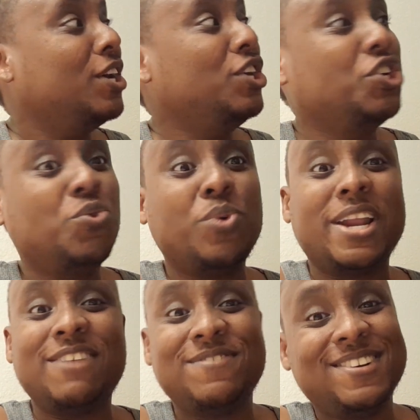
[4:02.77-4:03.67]
You would
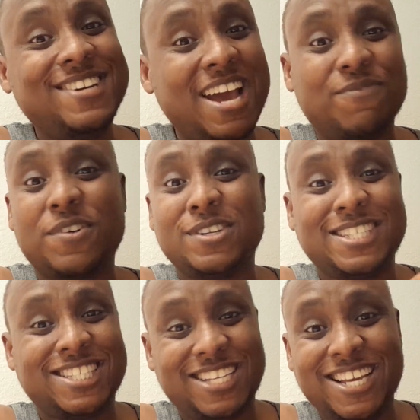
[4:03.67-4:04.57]
have never
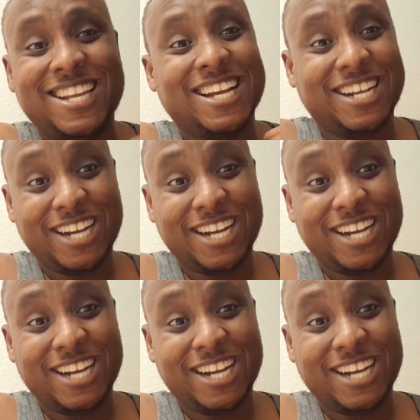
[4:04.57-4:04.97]
seen it